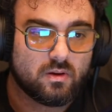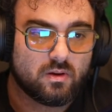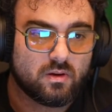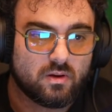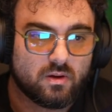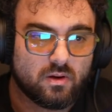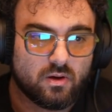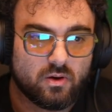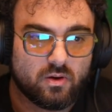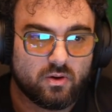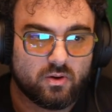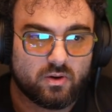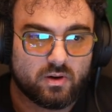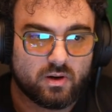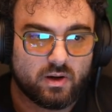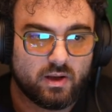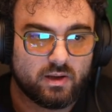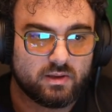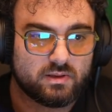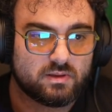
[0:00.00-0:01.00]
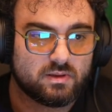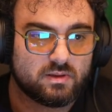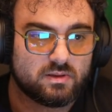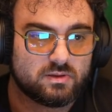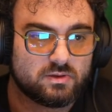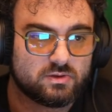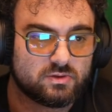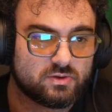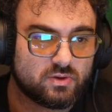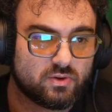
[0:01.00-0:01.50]
All right,
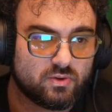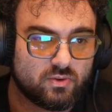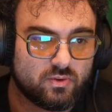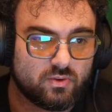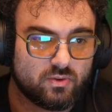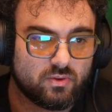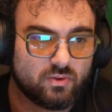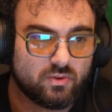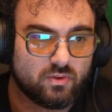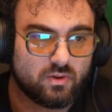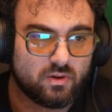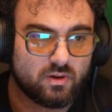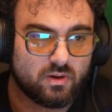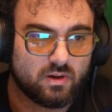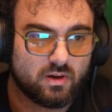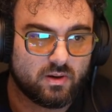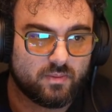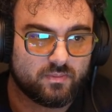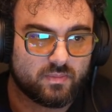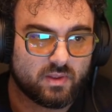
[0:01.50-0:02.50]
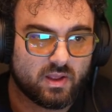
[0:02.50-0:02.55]
so